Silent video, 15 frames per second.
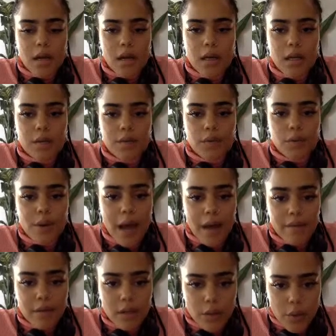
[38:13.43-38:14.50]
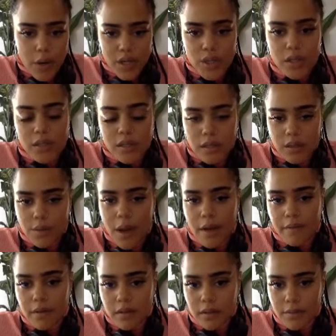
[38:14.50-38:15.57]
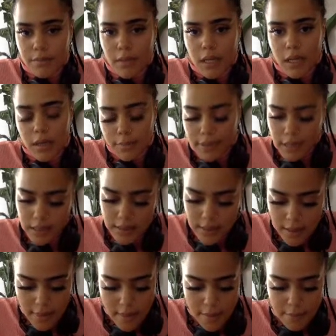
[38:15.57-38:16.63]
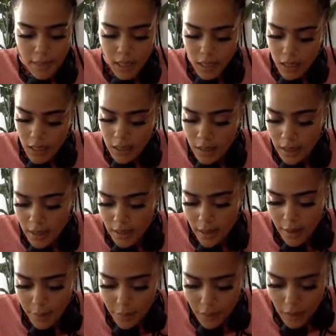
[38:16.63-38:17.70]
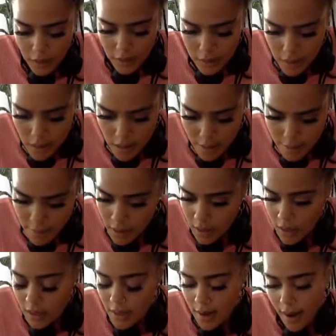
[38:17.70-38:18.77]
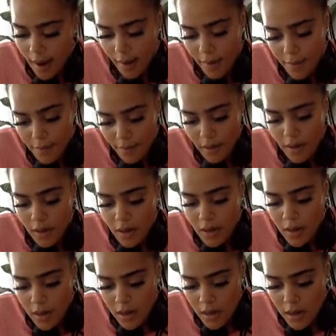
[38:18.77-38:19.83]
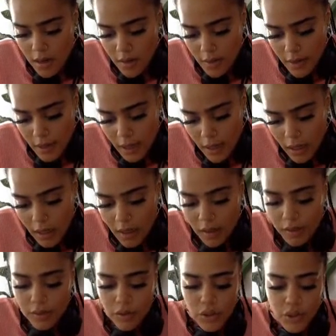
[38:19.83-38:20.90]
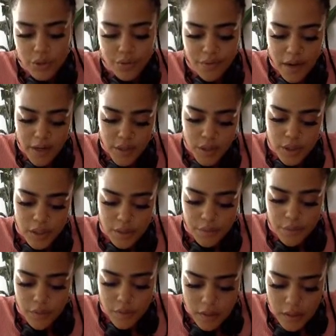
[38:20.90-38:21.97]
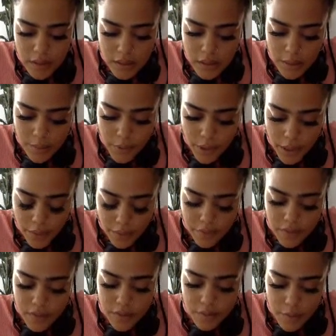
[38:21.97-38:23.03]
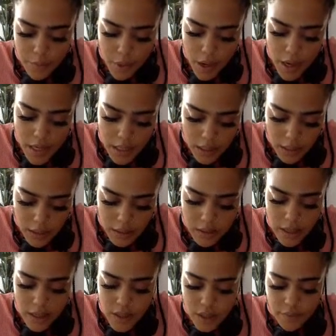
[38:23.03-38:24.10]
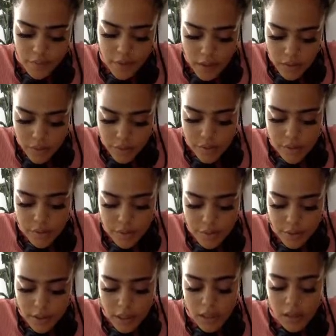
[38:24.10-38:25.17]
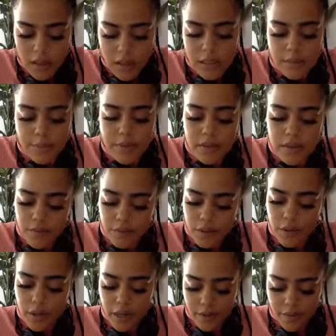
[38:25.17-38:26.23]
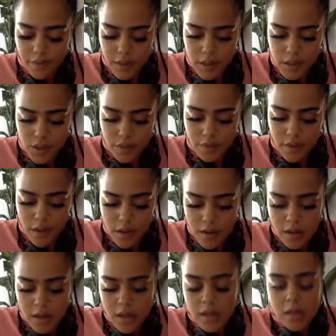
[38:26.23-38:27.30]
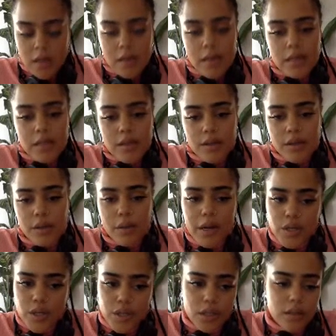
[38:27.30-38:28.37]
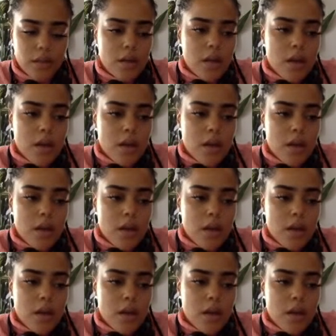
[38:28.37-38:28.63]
If you have any questions that you haven't submitted, please send them in and I will get to them now. Okay. Do you find yourself using the same crate for different parties / events, or do you create a specific crate for each event? That's a good question.